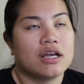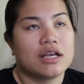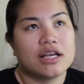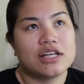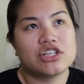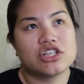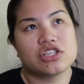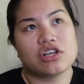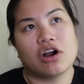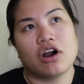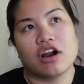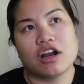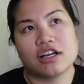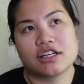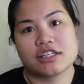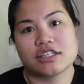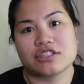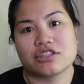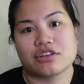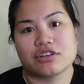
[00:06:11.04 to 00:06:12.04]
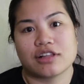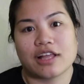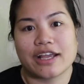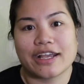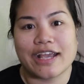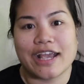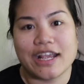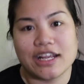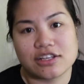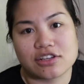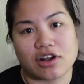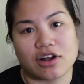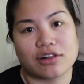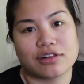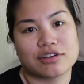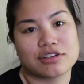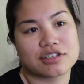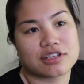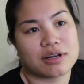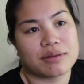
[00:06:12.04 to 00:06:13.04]
It's just hard because they're like
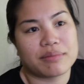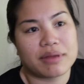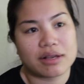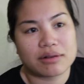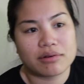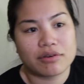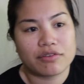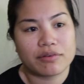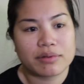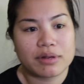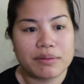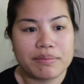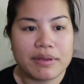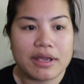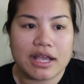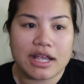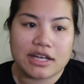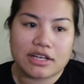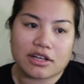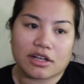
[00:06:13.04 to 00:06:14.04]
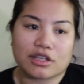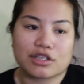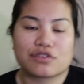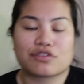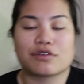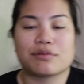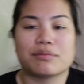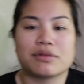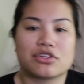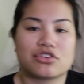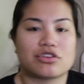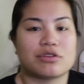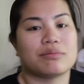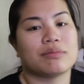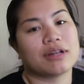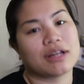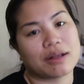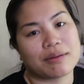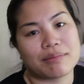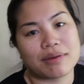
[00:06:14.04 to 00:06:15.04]
$8, and I'm like, well, if I'm going to pay $8 for a mystery
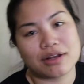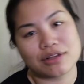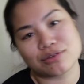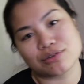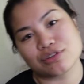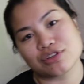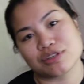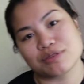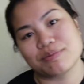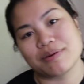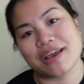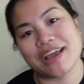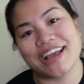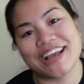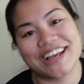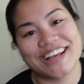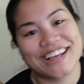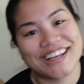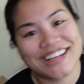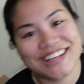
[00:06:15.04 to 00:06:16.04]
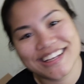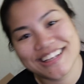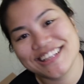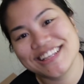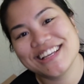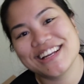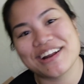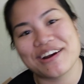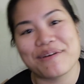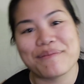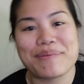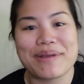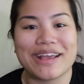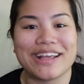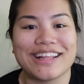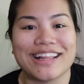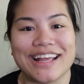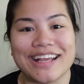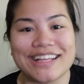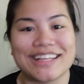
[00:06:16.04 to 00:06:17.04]
mini, I might as well just pay, you know,
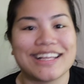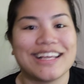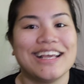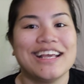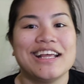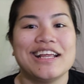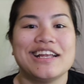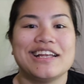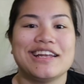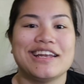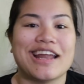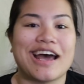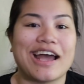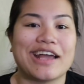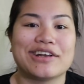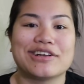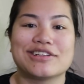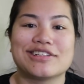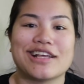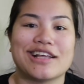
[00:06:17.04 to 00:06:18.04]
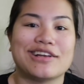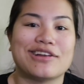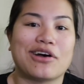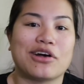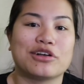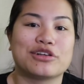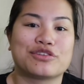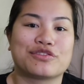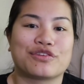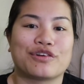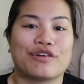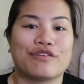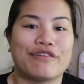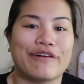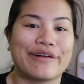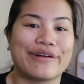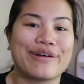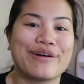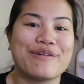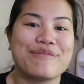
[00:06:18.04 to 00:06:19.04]
pay like... $9 or $10 for a
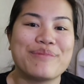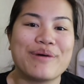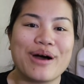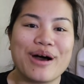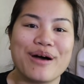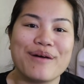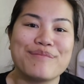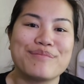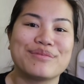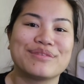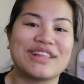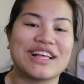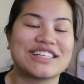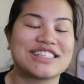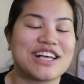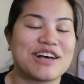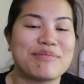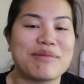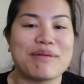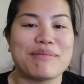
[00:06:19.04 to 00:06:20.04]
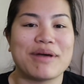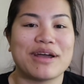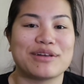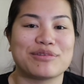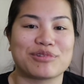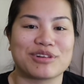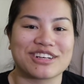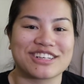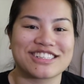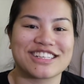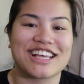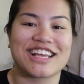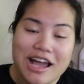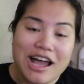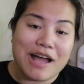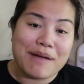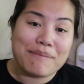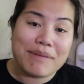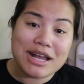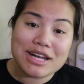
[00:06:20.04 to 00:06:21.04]
Funko Pop. That's how my mind works. Like,
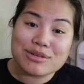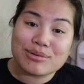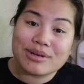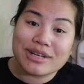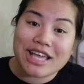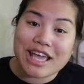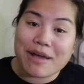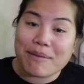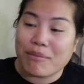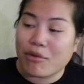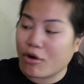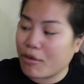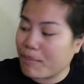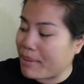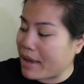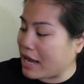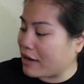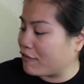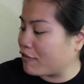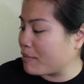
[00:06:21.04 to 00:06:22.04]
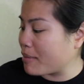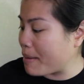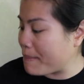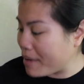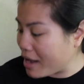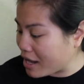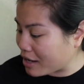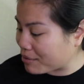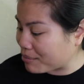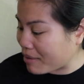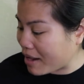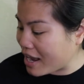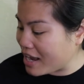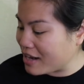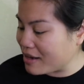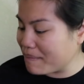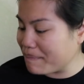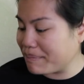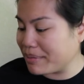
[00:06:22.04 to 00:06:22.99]
I might as well get more bang for my buck, right?